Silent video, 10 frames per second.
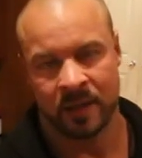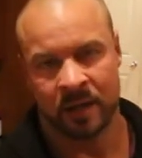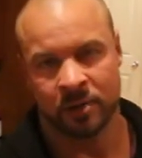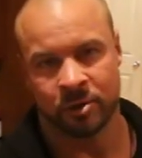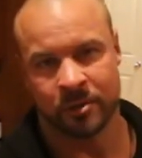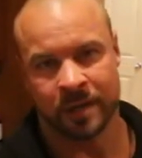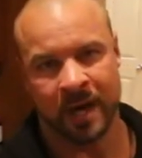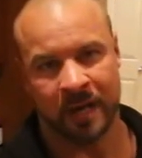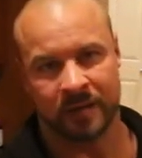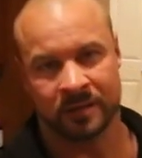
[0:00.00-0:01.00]
in your
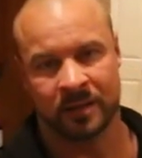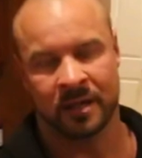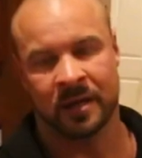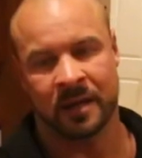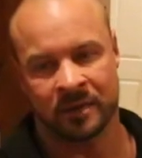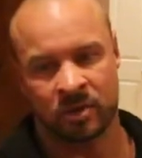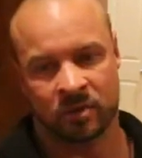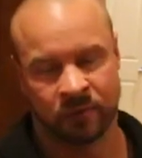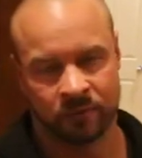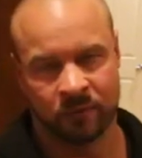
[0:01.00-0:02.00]
diet can
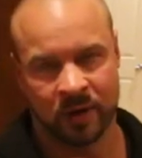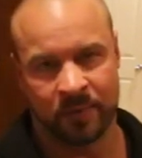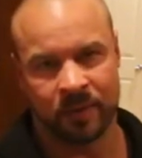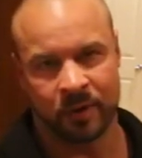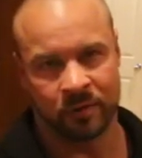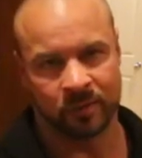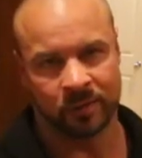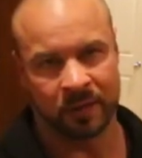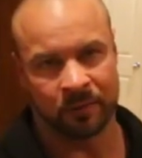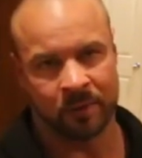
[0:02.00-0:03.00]
screw up your
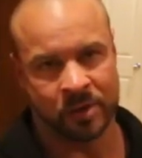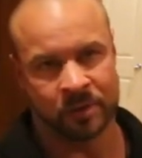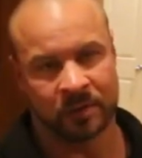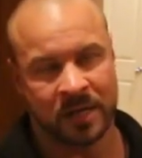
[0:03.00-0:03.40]
blood pressure.